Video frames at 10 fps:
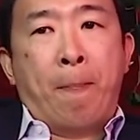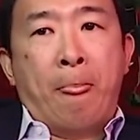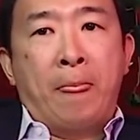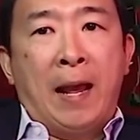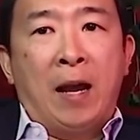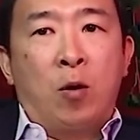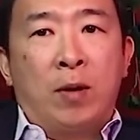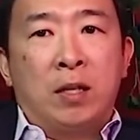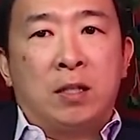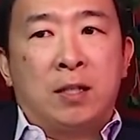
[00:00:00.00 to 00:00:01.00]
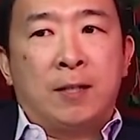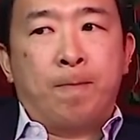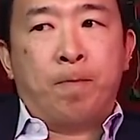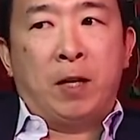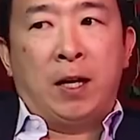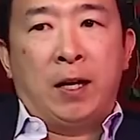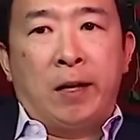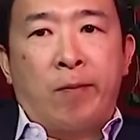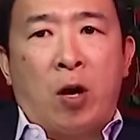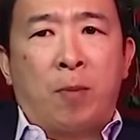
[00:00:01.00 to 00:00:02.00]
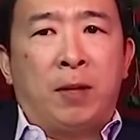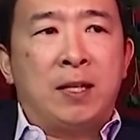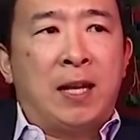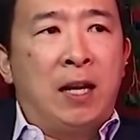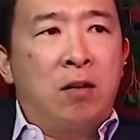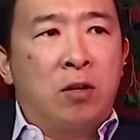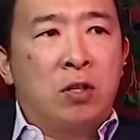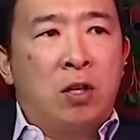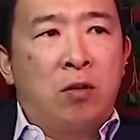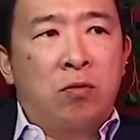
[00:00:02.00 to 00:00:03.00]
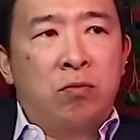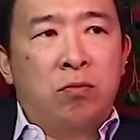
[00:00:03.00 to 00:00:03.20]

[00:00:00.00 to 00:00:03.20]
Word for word: now it's uh, R plus eight or so.